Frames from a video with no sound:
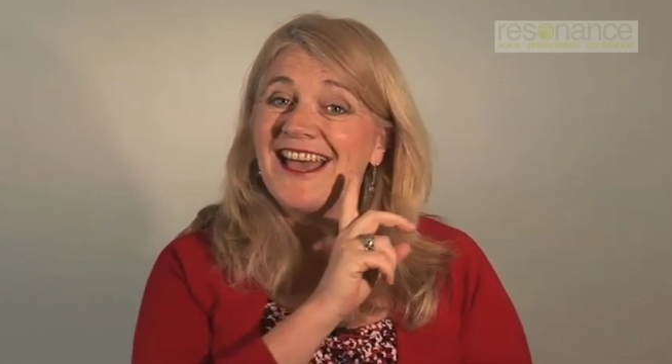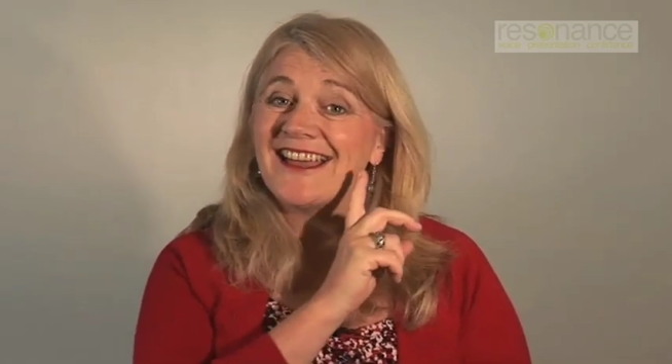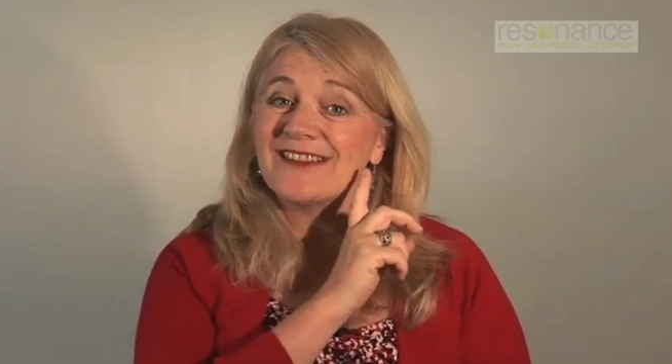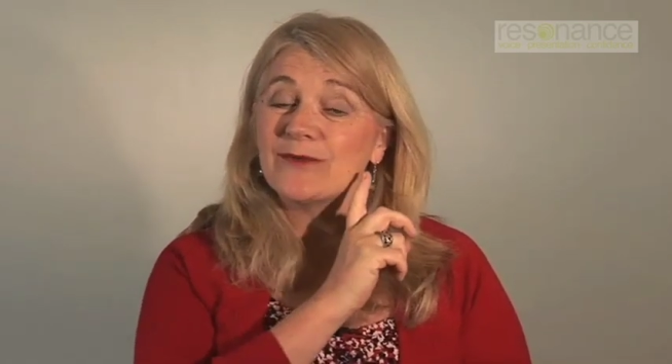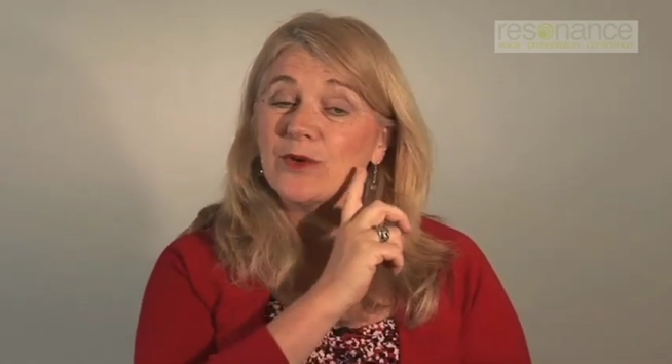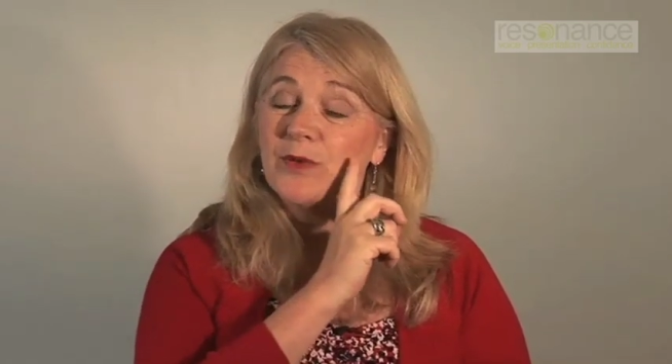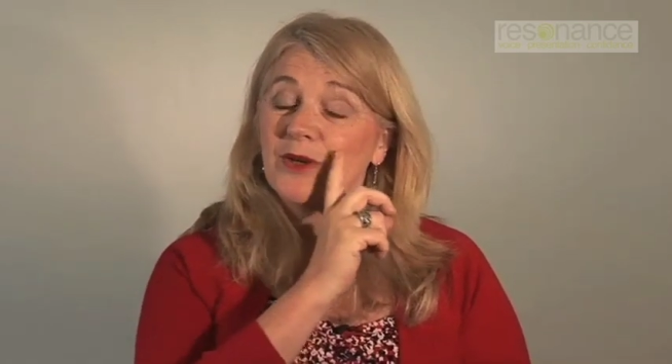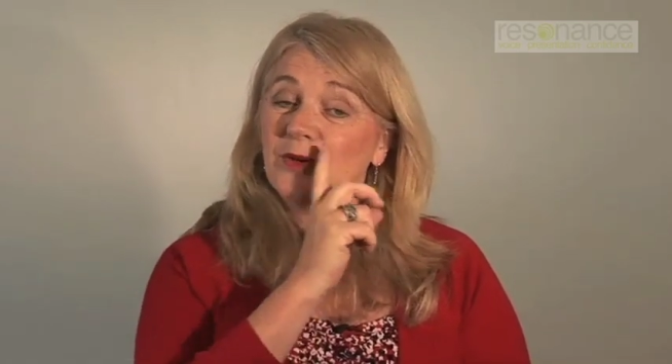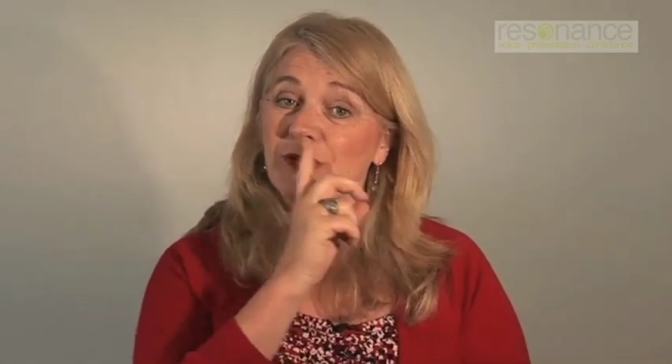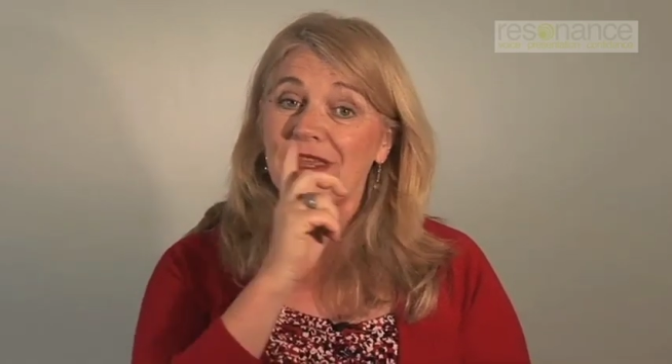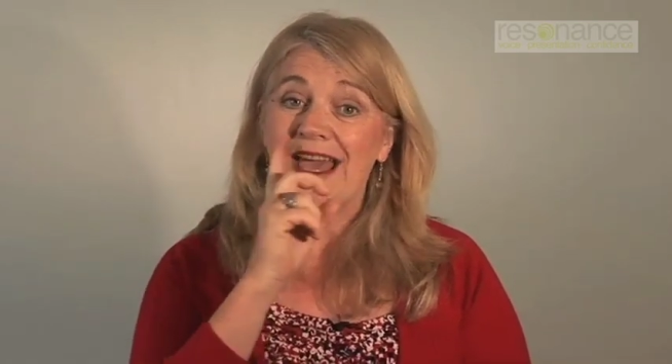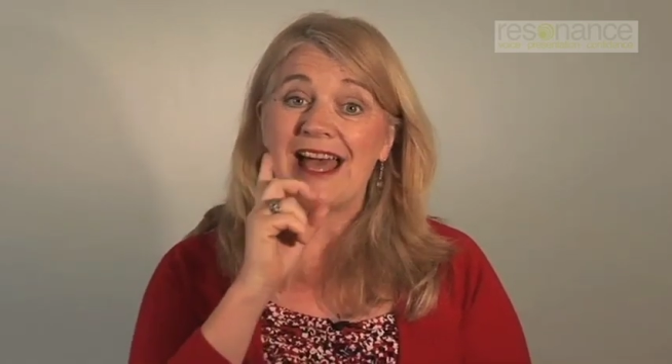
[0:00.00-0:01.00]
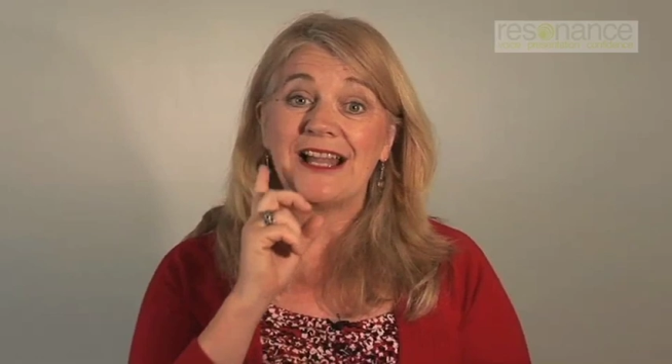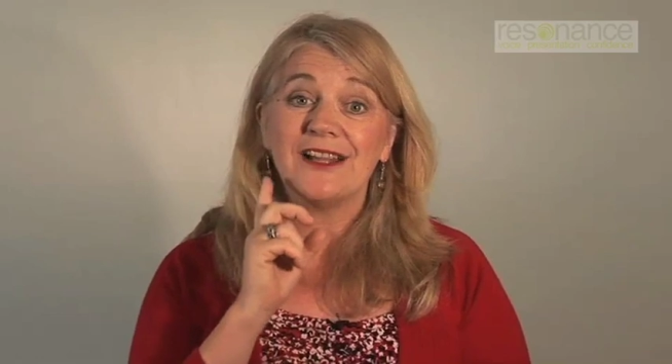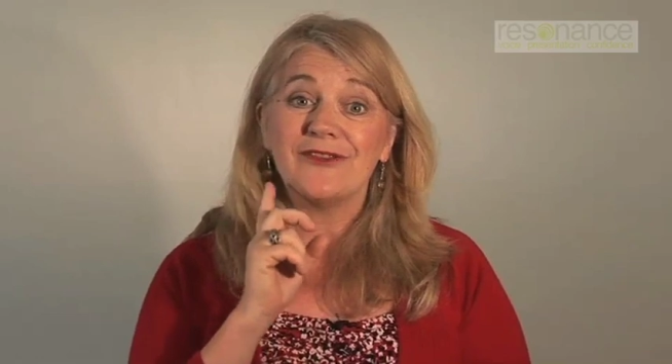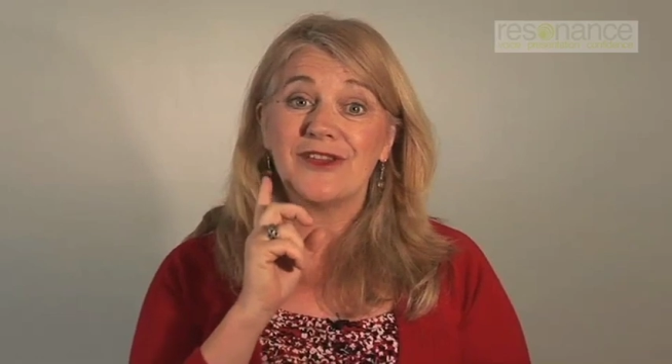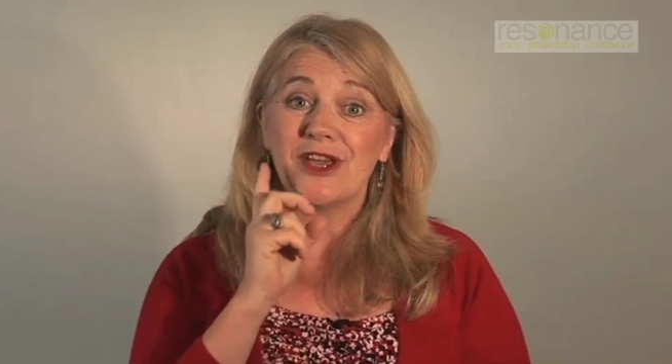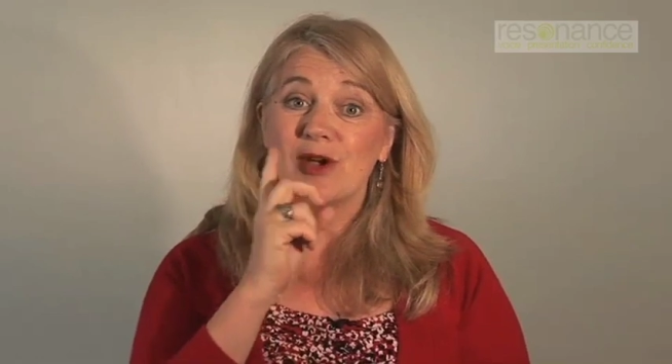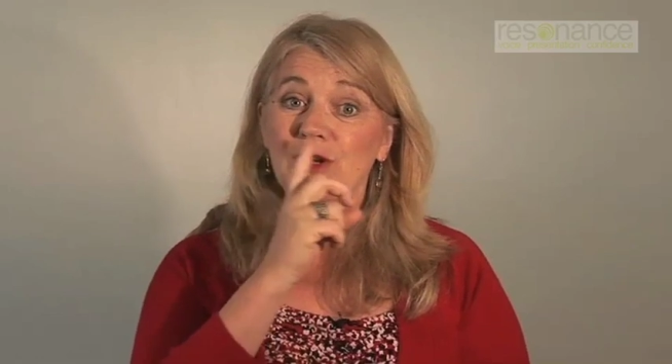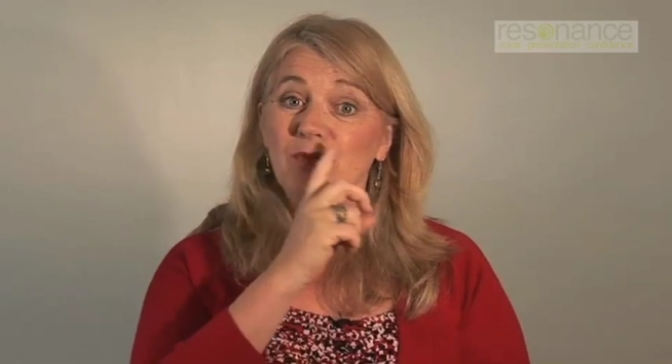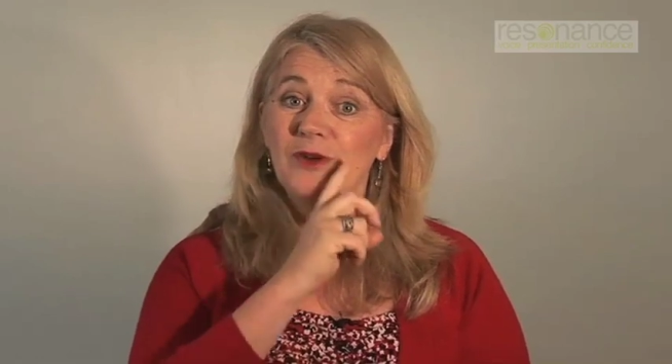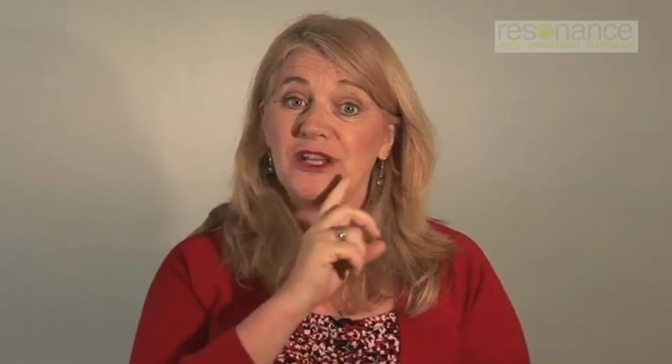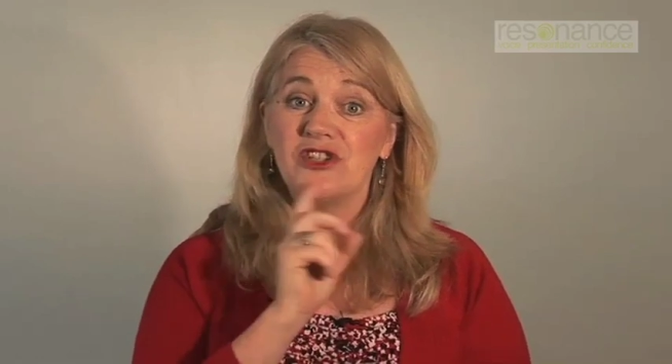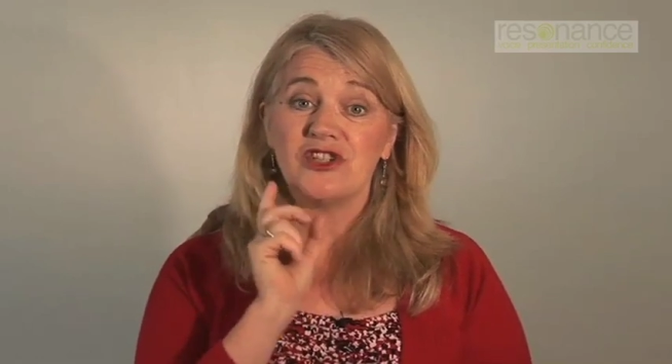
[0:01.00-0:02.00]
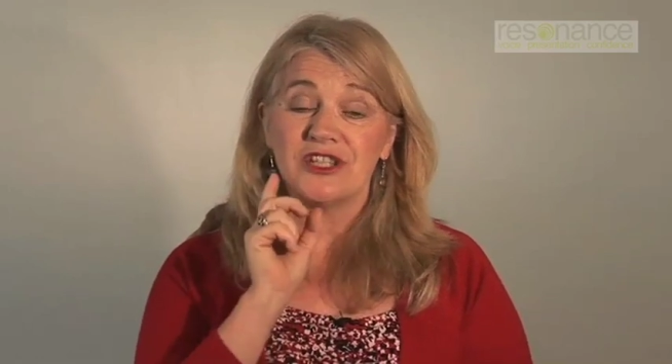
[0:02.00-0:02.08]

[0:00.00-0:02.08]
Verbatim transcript: and what we call the alveolar ridge